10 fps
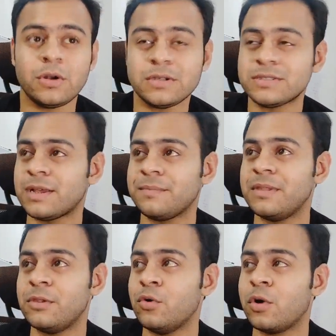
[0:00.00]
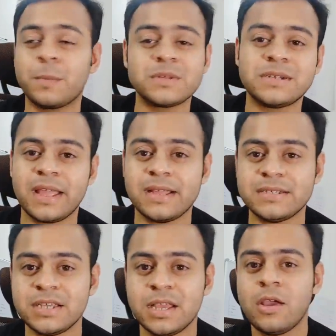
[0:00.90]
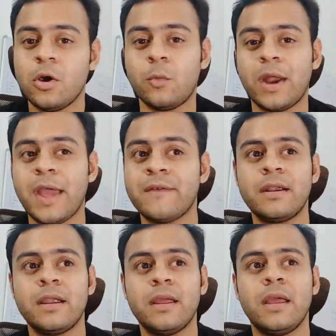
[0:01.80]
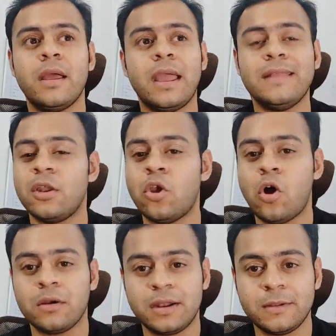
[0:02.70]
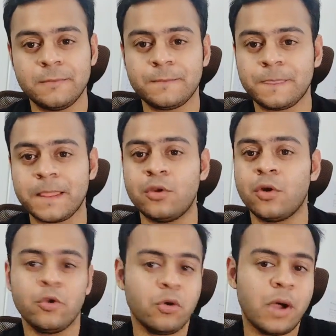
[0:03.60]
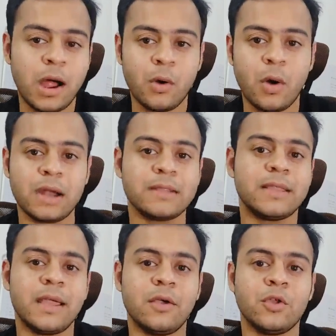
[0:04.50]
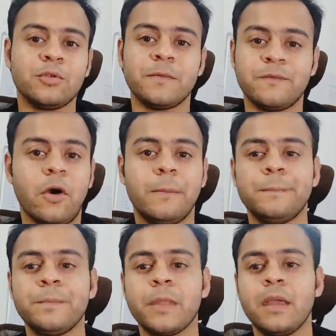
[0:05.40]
some lower percentage or whatever, in the long run you don't know how are they going to perform.